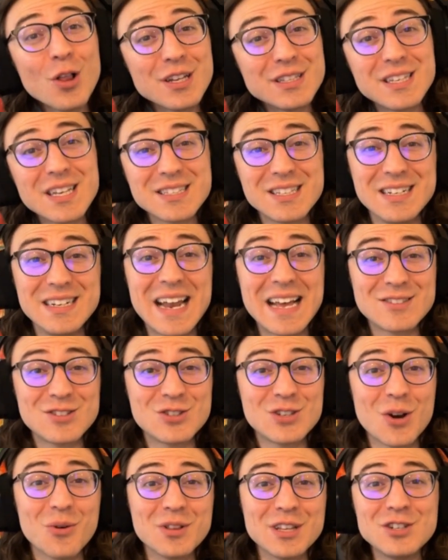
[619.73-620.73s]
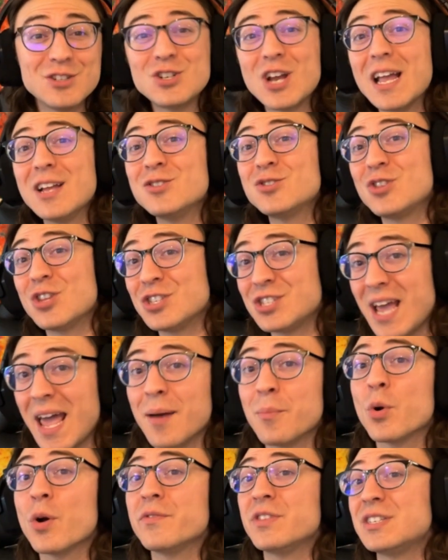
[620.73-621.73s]
It doesn't necessarily change the
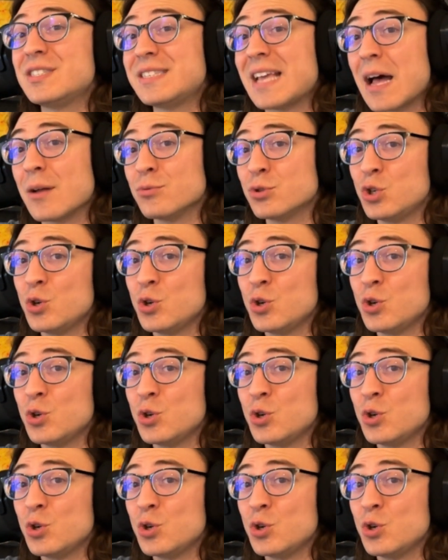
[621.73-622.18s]
timbre of the sound